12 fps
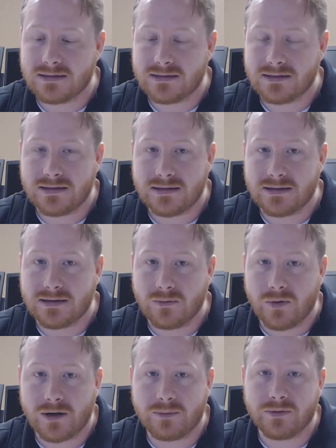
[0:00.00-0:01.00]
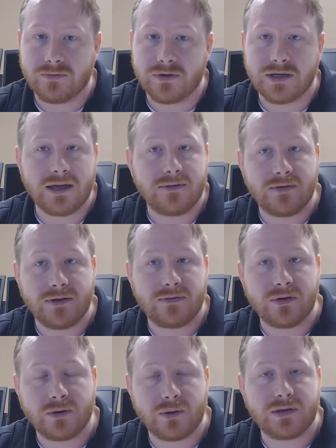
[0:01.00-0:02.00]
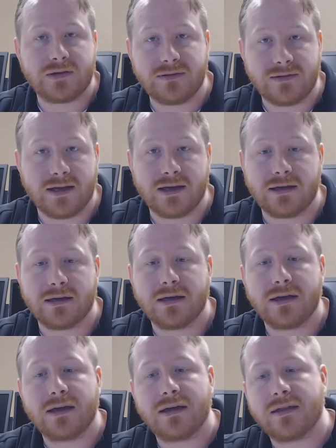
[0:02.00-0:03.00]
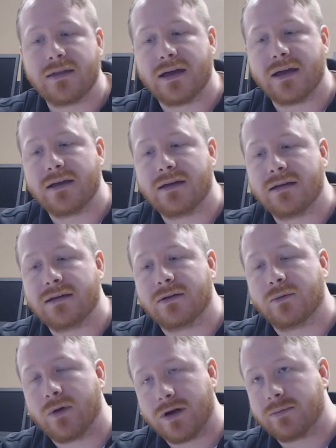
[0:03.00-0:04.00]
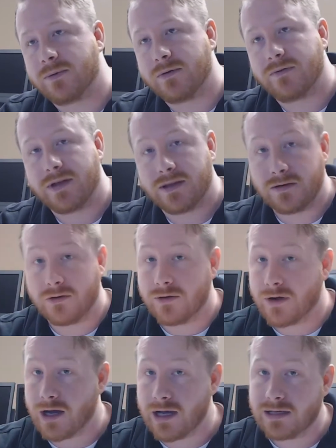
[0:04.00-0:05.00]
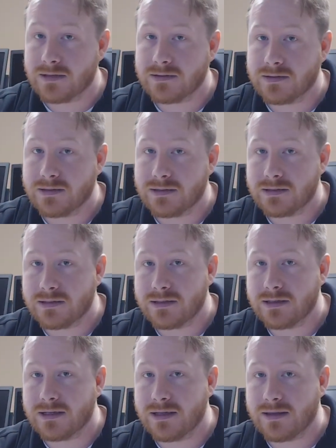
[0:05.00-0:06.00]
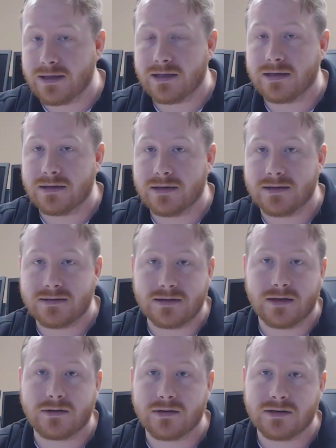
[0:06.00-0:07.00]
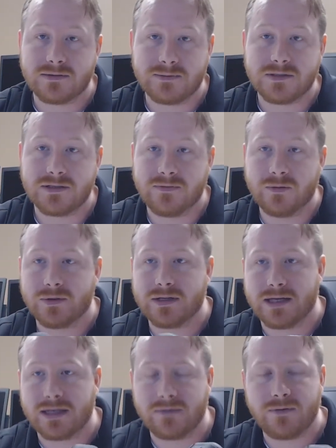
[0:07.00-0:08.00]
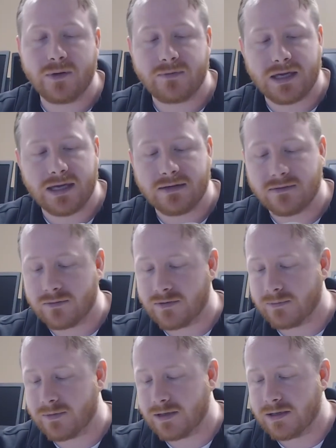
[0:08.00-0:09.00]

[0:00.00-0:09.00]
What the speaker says: the waterproofing, if you're going to say that you're waterproof and then you're not, then it's not good. Especially if you want to, like, if you have kids or something